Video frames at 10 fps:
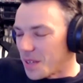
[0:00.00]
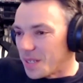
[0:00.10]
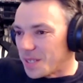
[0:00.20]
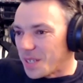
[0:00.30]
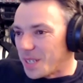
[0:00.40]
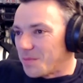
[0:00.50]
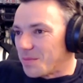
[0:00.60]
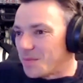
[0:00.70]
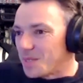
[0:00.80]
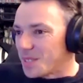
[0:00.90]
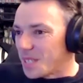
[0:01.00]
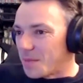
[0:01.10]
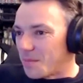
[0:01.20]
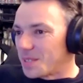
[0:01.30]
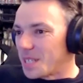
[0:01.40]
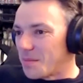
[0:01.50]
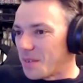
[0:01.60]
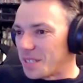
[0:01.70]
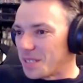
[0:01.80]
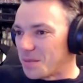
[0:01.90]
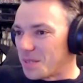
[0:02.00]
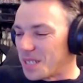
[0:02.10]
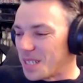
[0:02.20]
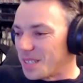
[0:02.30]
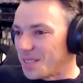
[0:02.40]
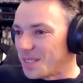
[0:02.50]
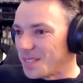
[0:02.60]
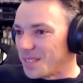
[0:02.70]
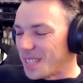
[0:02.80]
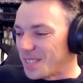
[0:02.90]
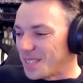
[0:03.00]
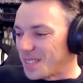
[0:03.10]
third time cele- mm-hmm. celebration's been in London, and yeah.